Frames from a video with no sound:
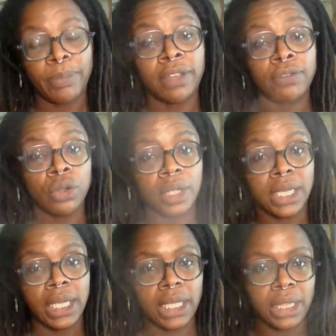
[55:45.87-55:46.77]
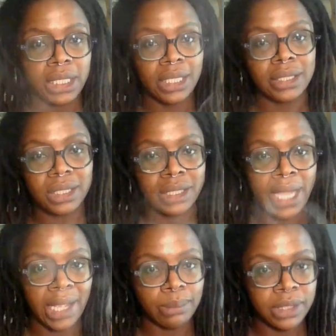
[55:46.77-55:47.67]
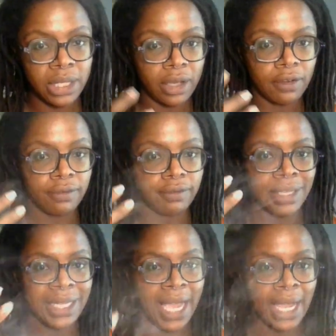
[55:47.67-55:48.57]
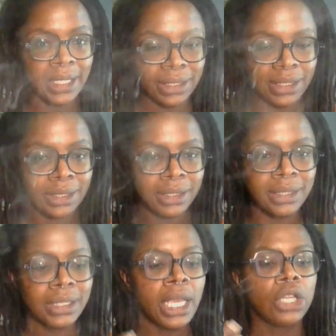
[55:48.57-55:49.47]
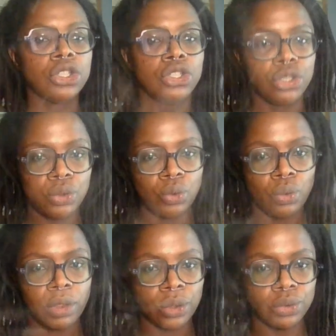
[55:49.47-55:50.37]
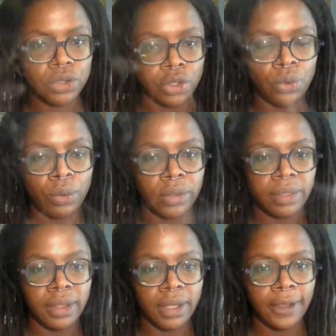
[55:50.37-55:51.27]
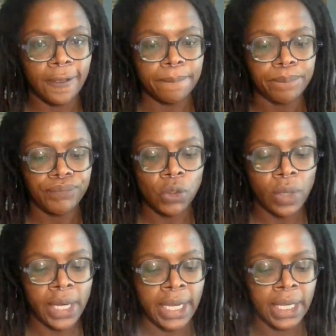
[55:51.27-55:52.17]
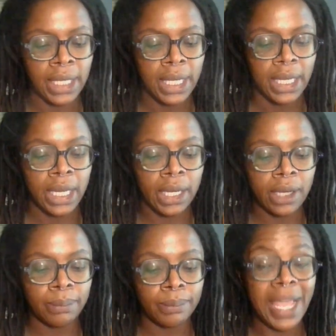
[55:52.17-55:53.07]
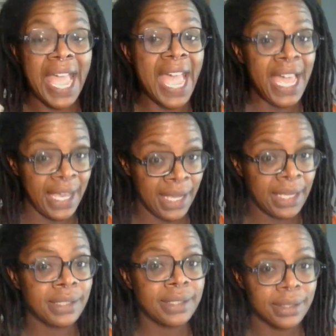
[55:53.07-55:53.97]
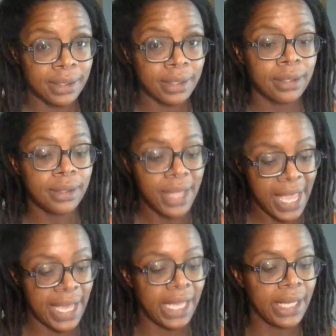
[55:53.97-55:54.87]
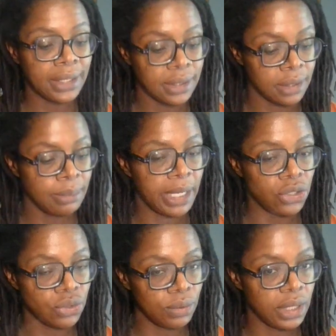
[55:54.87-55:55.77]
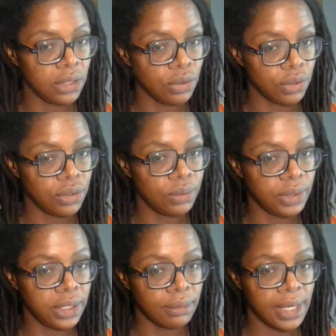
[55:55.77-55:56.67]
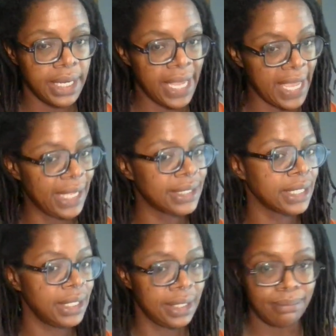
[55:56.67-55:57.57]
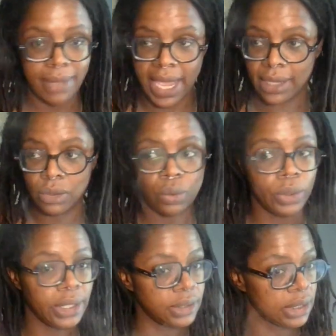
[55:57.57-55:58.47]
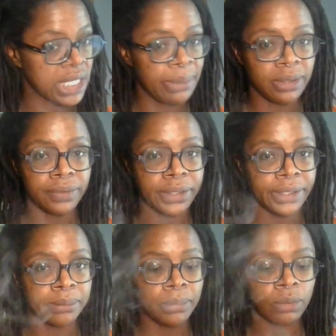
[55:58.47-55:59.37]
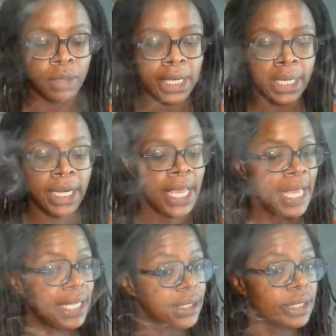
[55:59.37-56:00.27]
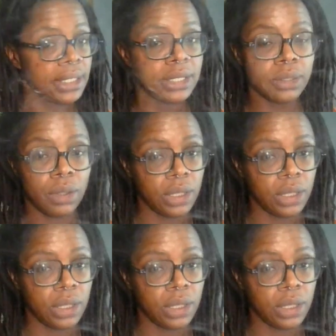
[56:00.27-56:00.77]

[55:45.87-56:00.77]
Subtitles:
If you're getting these types of guidances, do the thing, right? Ask to make sure that you're doing it right, asking where is this coming from, right? Is this